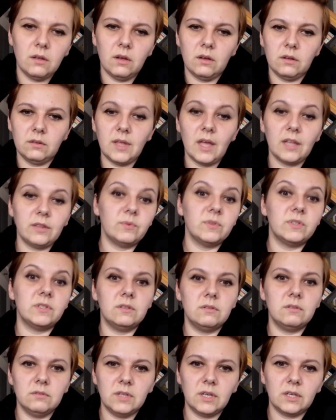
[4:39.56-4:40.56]
that was
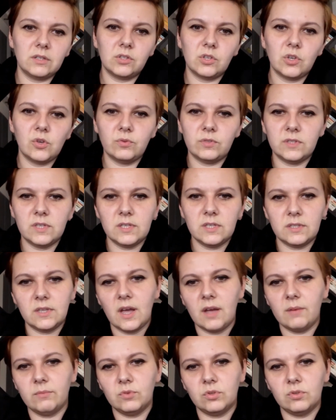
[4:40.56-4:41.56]
the excuse this
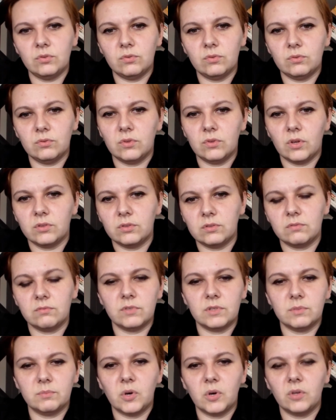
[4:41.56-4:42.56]
time to not
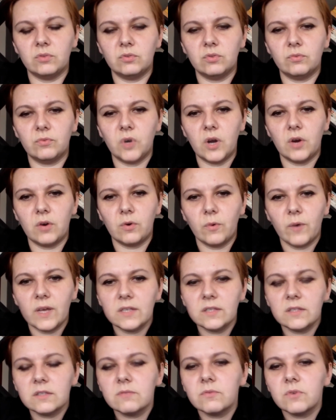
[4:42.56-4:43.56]
respond to FOIA
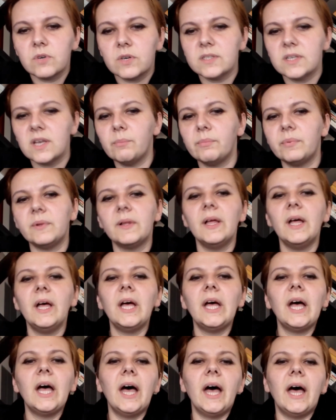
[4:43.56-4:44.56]
requests, for example.
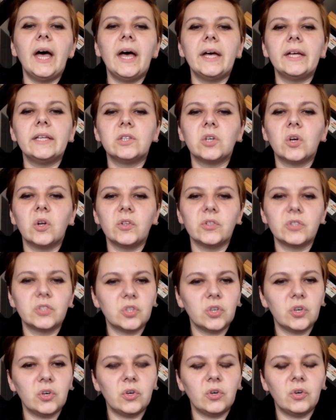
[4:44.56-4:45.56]
And
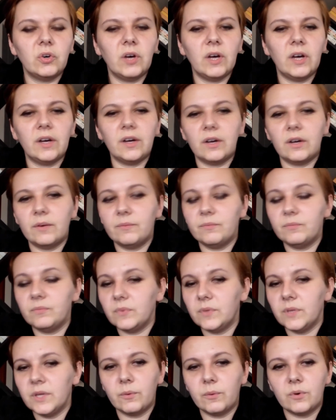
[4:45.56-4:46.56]
also
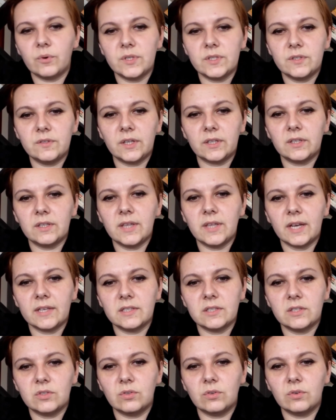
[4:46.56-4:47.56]
there were restricted
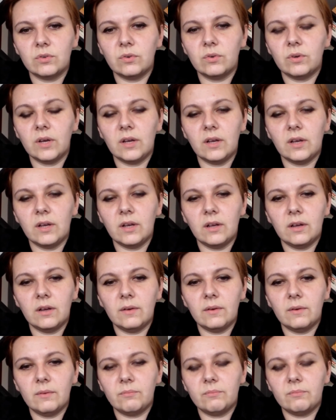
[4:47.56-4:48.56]
access to
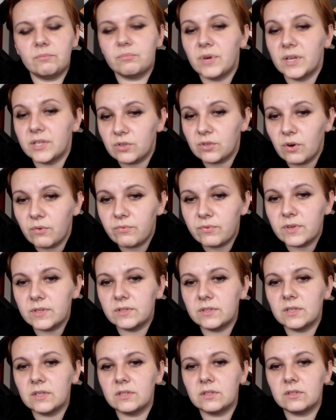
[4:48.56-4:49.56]
press
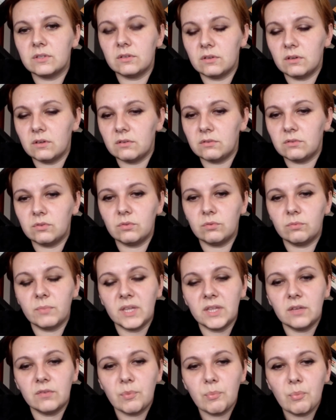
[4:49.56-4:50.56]
conferences to
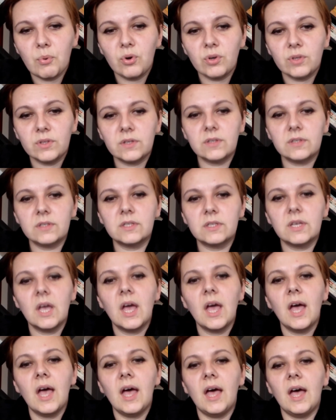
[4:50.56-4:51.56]
many reporters,
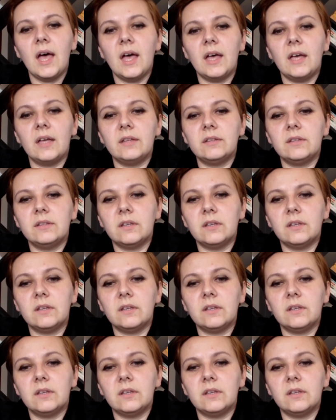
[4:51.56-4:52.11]
and